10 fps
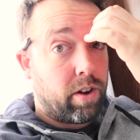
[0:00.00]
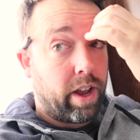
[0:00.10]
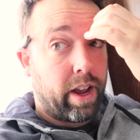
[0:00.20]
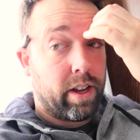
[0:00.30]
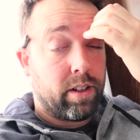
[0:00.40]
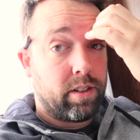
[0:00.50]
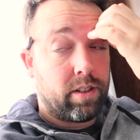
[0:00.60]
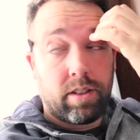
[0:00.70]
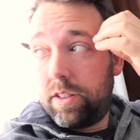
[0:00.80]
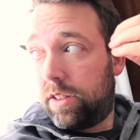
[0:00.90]
Okay,
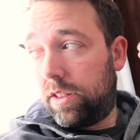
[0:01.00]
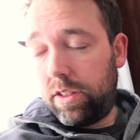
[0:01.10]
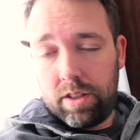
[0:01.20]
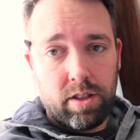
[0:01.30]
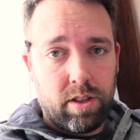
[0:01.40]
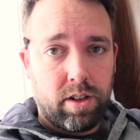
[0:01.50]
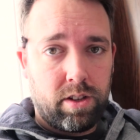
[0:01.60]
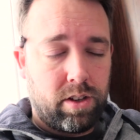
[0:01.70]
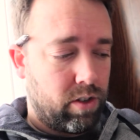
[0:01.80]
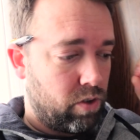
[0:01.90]
guys.
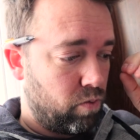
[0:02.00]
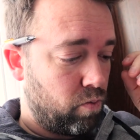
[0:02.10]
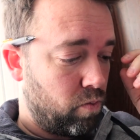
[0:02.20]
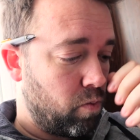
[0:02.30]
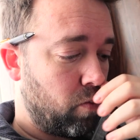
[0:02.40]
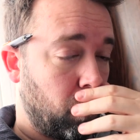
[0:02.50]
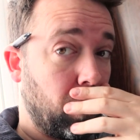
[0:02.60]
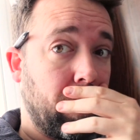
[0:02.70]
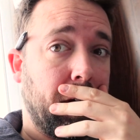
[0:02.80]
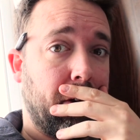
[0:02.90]
This is
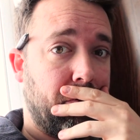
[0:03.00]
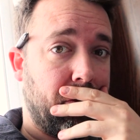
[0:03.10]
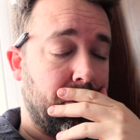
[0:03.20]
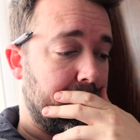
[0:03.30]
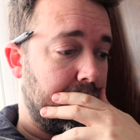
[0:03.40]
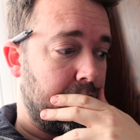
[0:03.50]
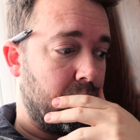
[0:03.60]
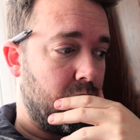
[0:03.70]
really confusing.